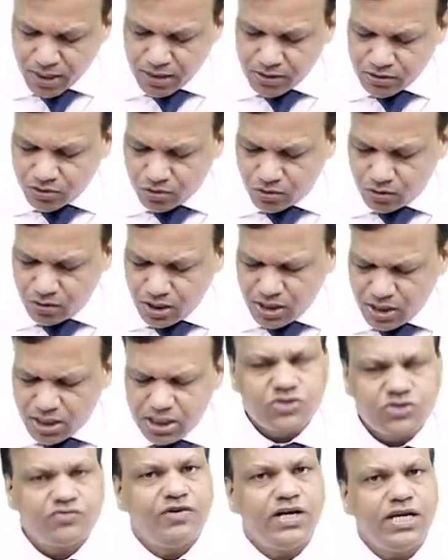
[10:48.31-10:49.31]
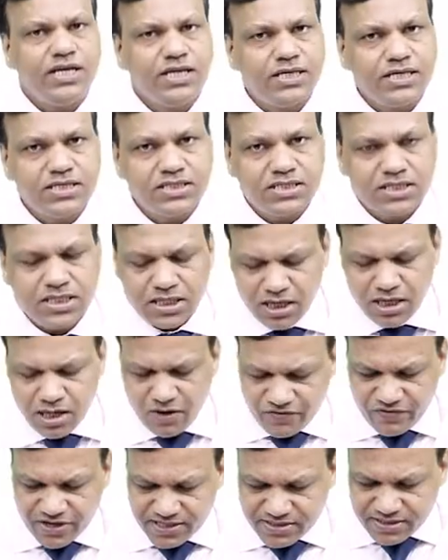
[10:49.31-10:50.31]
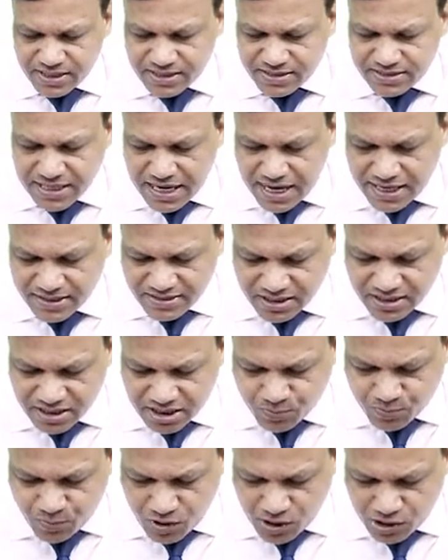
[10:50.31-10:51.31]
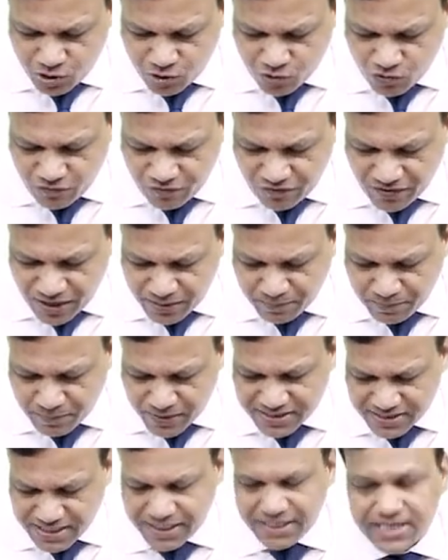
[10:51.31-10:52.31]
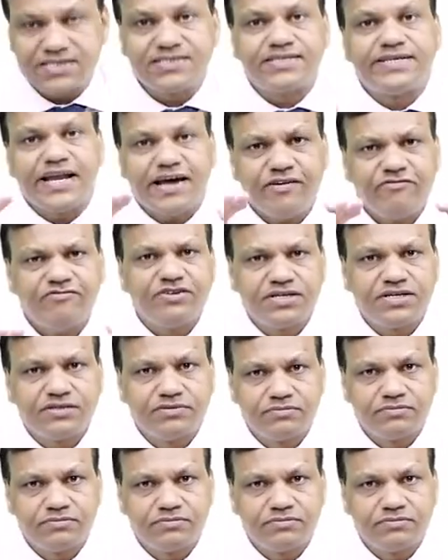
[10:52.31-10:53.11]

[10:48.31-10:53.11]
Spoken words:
So it's very easy. We discussed that 6.25% is left.